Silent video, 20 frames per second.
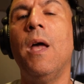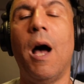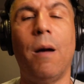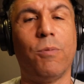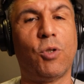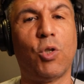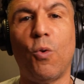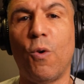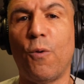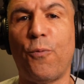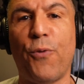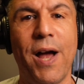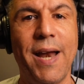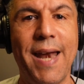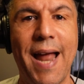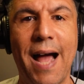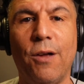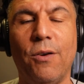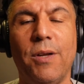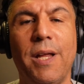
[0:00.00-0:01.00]
I'm sure we'll
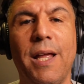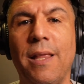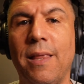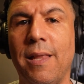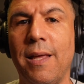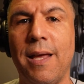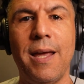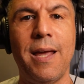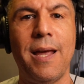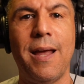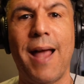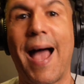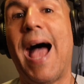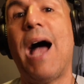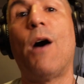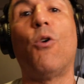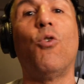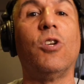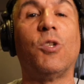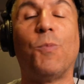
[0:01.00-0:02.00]
find out in the
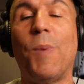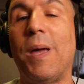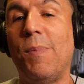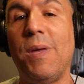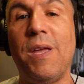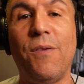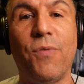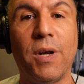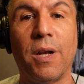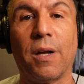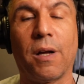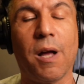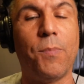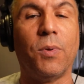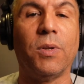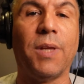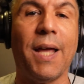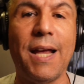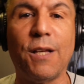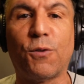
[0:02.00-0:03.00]
hours, maybe even a
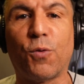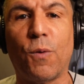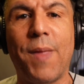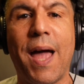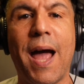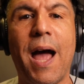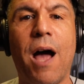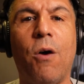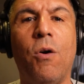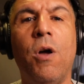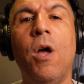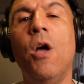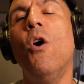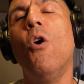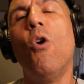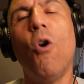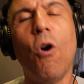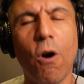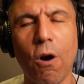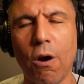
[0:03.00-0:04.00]
couple days from now,
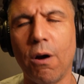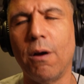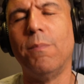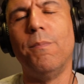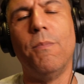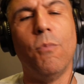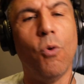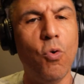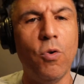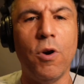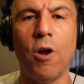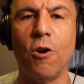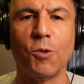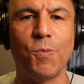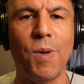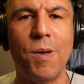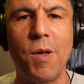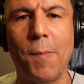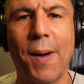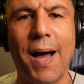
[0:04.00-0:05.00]
or who
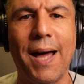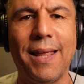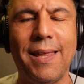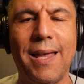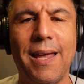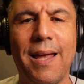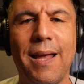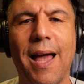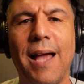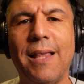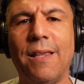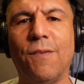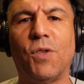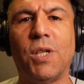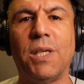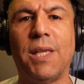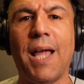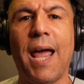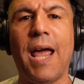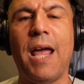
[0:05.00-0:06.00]
knows, maybe by the end of
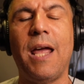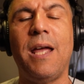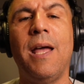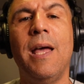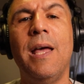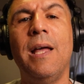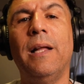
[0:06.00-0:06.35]
today,